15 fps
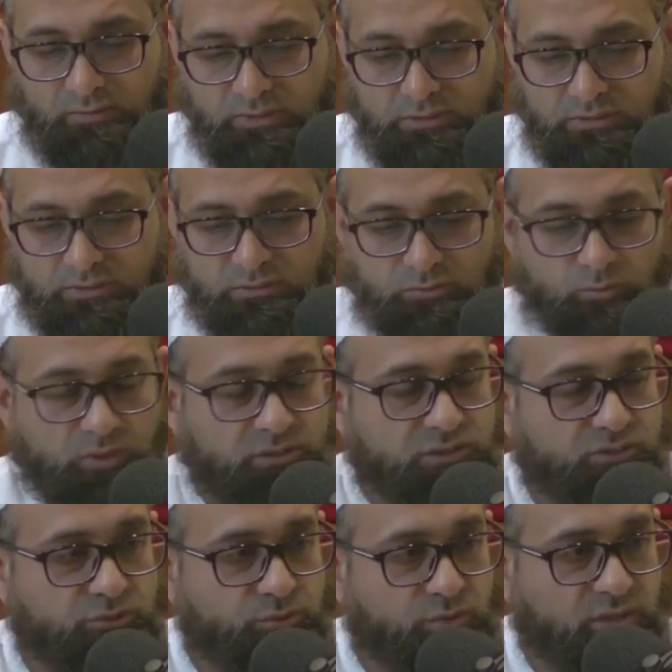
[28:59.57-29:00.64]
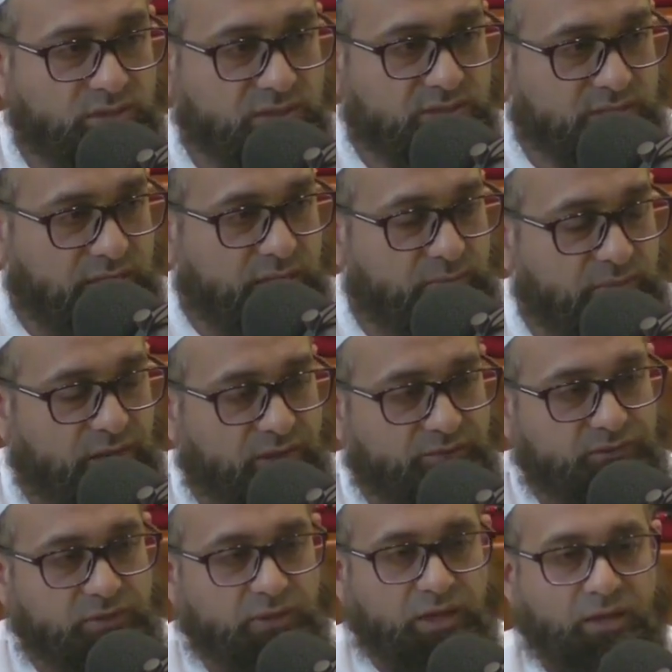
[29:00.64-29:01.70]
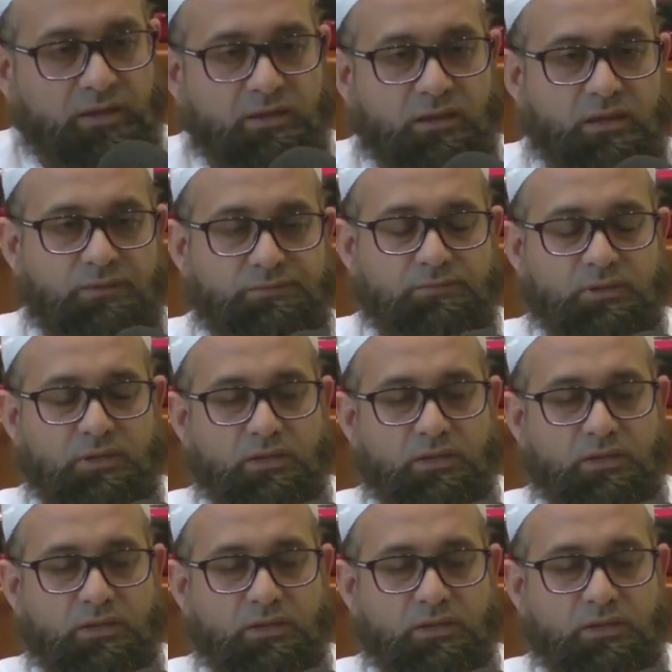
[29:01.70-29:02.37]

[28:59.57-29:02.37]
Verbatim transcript: This is what the surah is named after, A'raf.